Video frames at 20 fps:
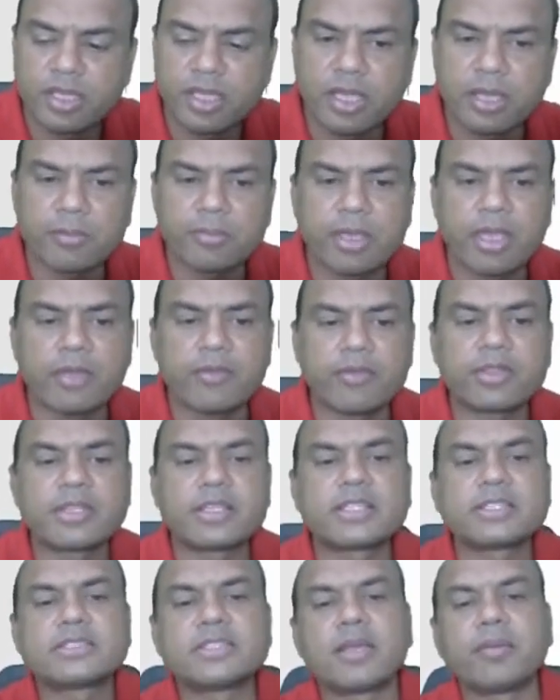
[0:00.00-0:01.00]
I'm having
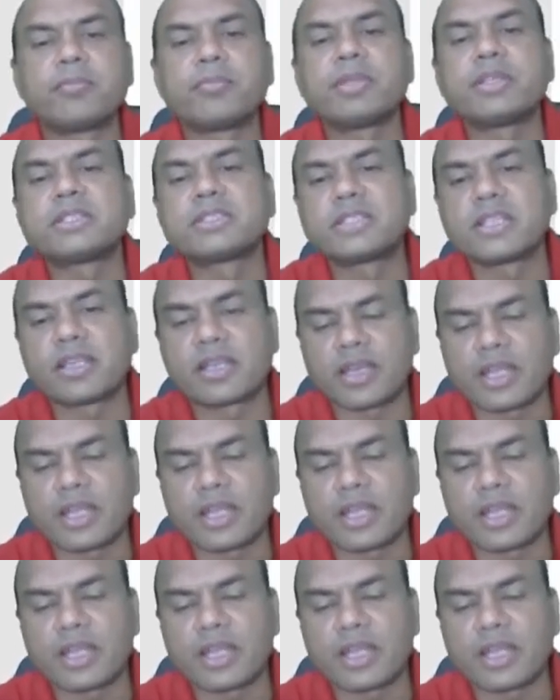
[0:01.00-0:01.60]
the samples here.